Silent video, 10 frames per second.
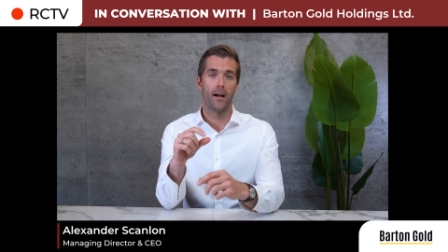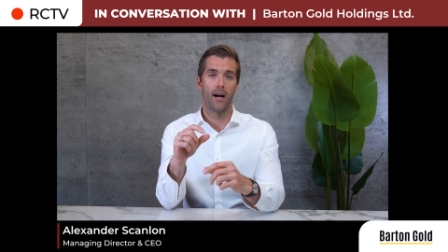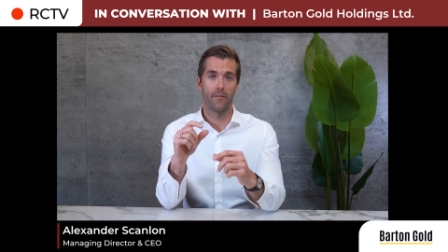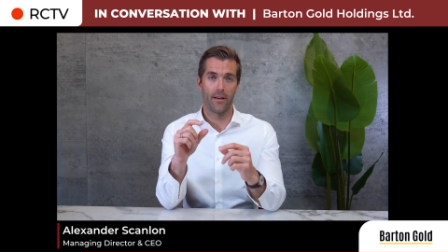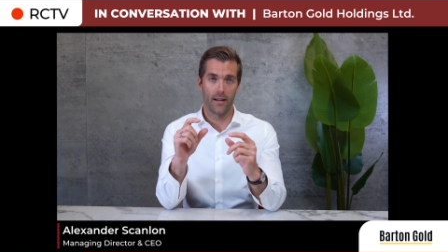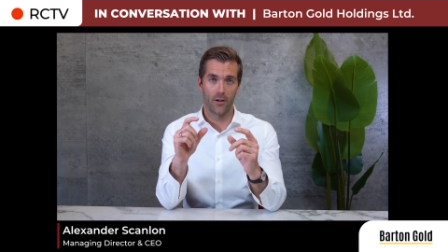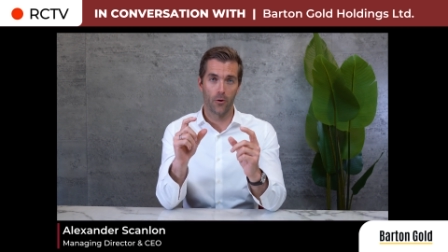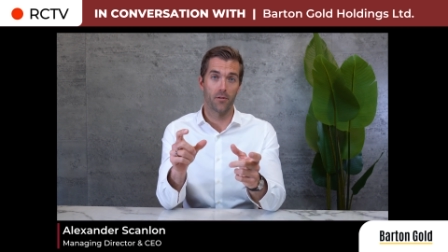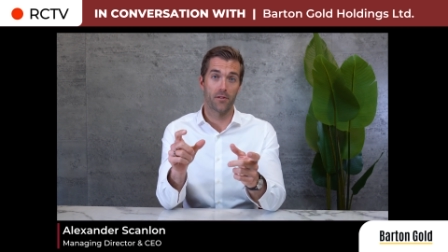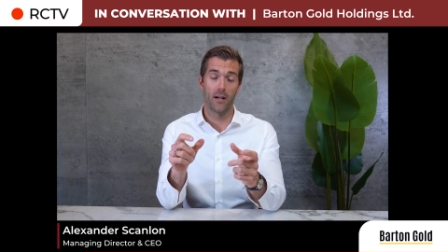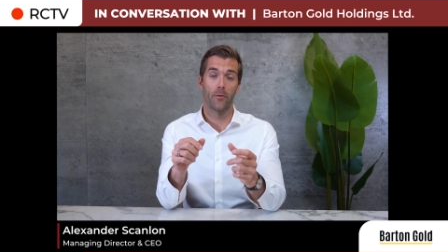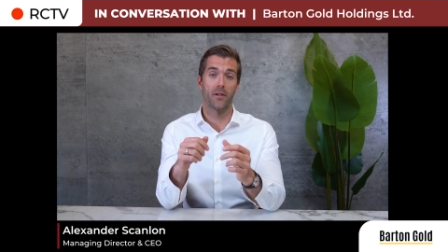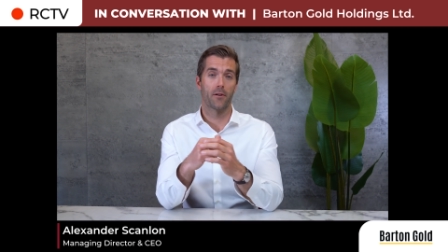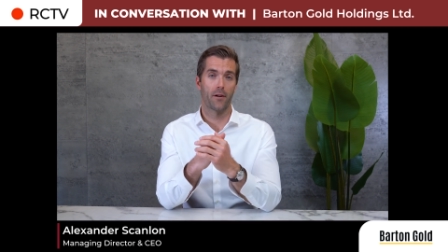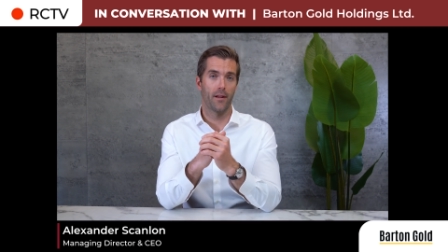of a gold sale we
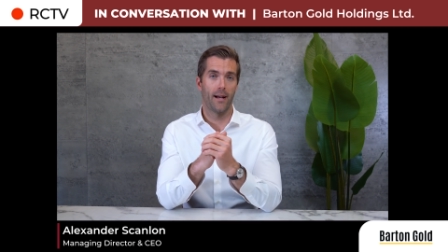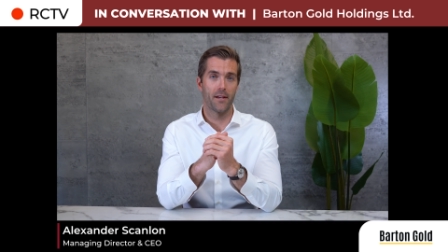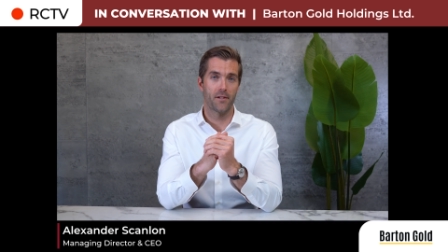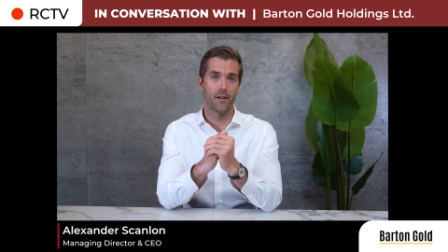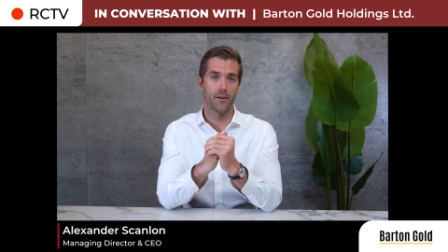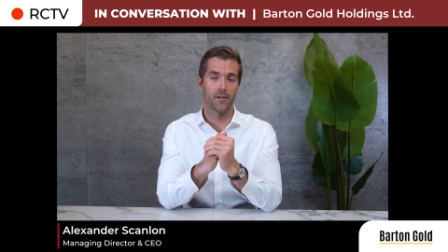started last year.